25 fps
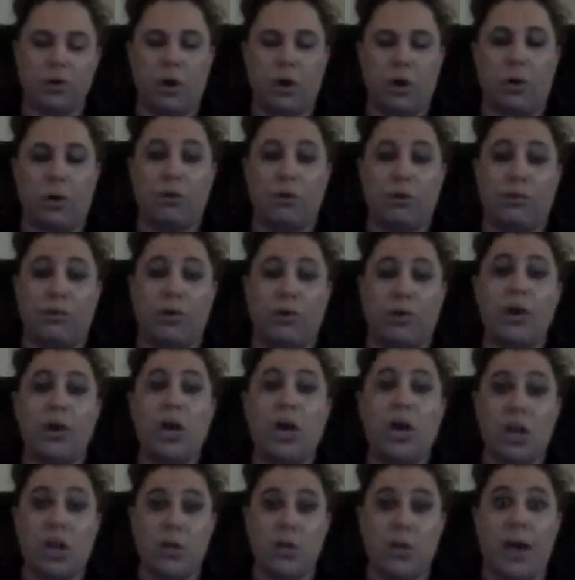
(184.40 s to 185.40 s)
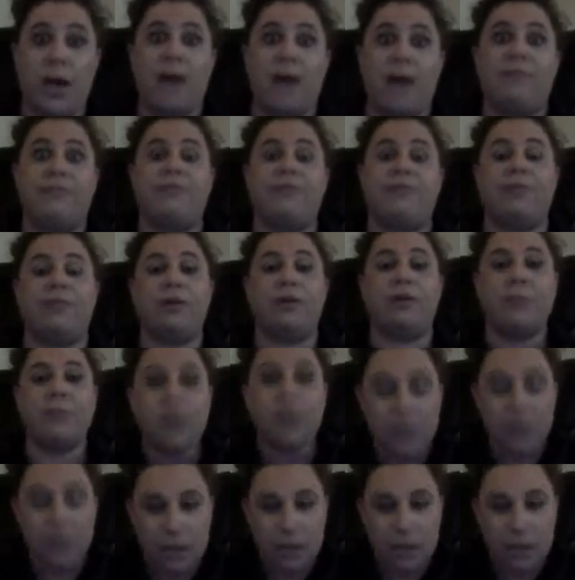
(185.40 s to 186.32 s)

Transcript: go over, you have from